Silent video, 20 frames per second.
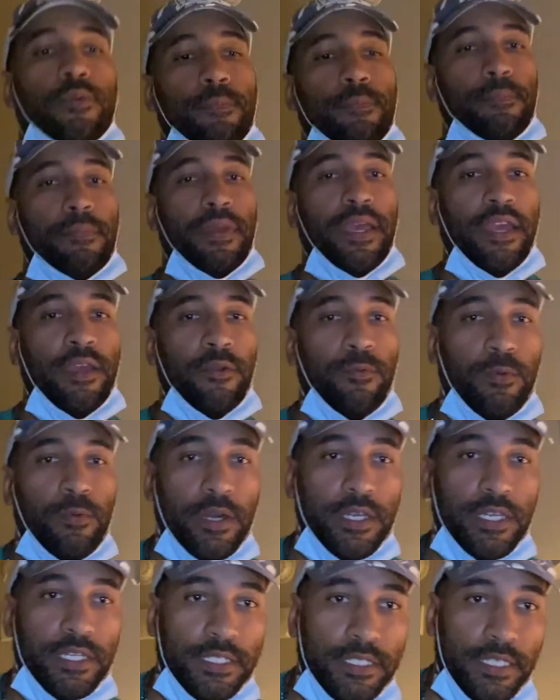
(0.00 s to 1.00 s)
man,
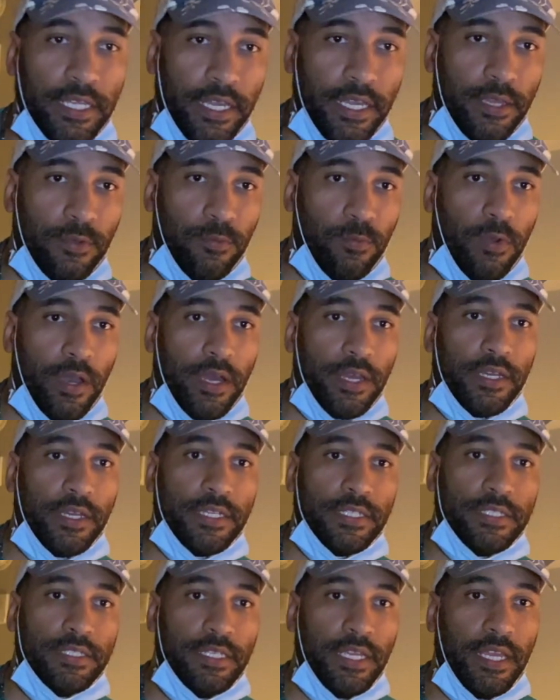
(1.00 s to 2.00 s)
what a day, what a
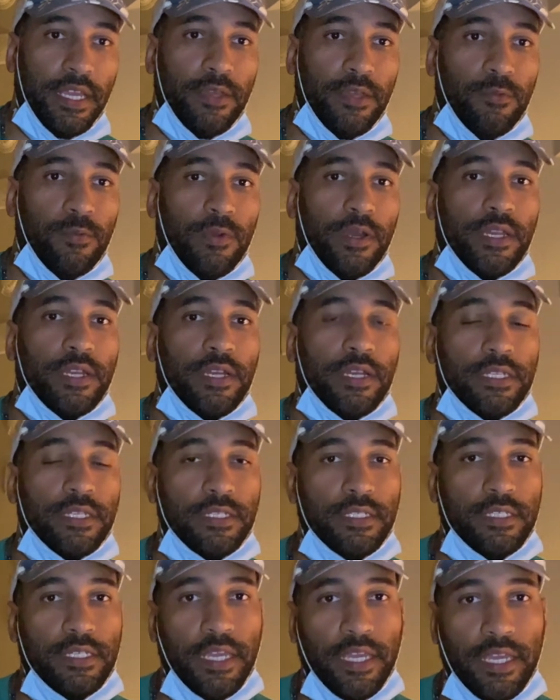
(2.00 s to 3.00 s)
day, what a
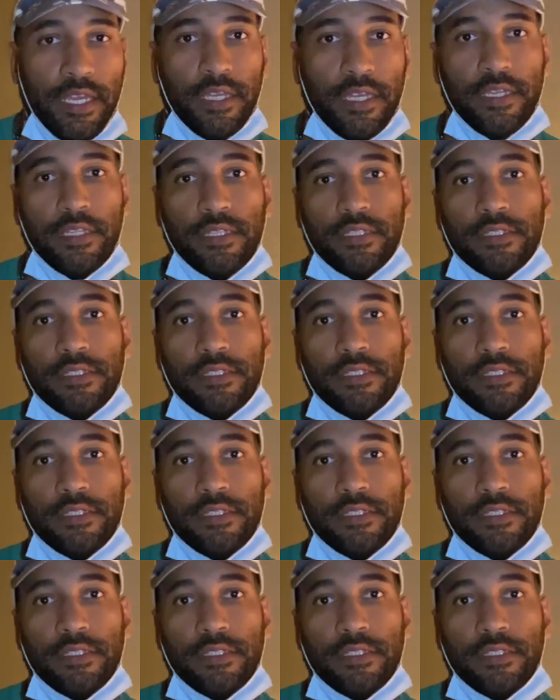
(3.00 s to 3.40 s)
day.